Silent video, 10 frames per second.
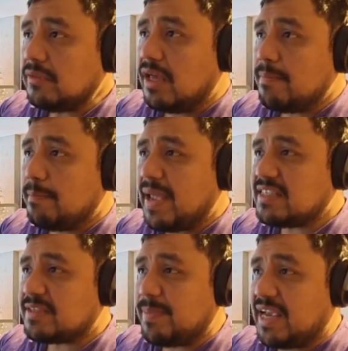Base
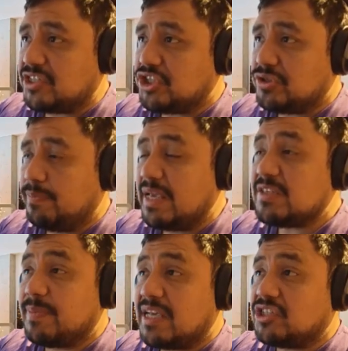
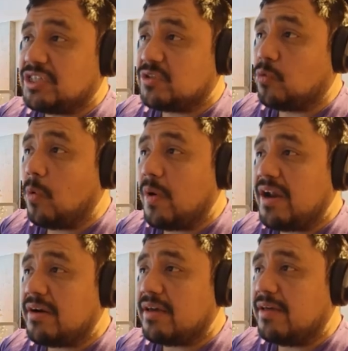mesh is
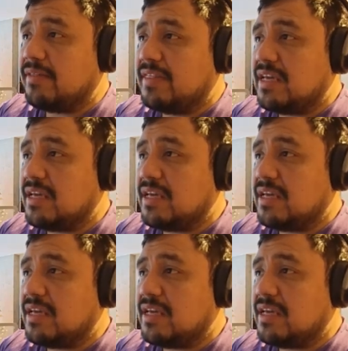where the